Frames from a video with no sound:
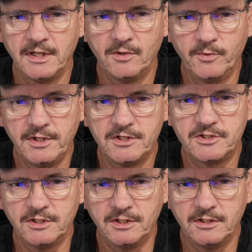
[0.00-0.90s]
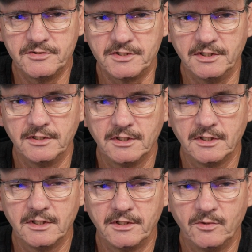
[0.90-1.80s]
and when you should use it,
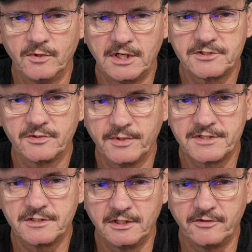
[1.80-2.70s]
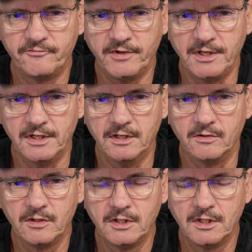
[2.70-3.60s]
then watch the rest of this
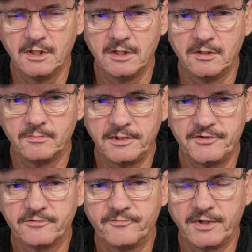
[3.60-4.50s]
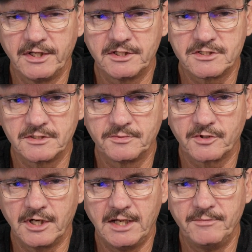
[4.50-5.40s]
video. Please don't forget to
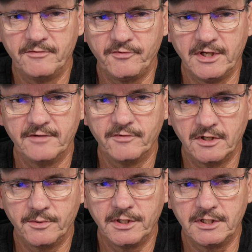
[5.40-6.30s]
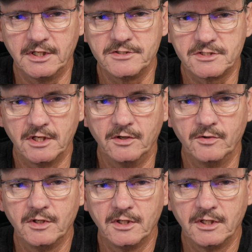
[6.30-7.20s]
subscribe if you haven't already done
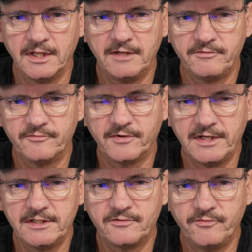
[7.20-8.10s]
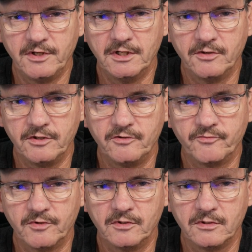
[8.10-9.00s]
so, and if you find this video
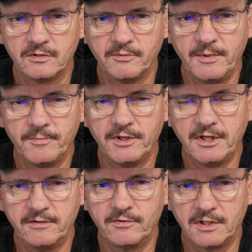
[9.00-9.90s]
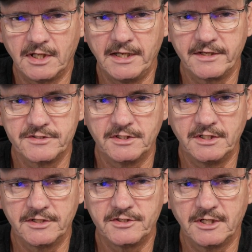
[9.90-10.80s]
useful, remember to give it a like as it
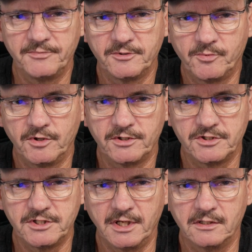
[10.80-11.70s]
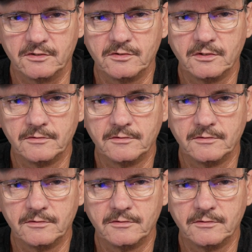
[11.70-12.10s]
does help support the channel.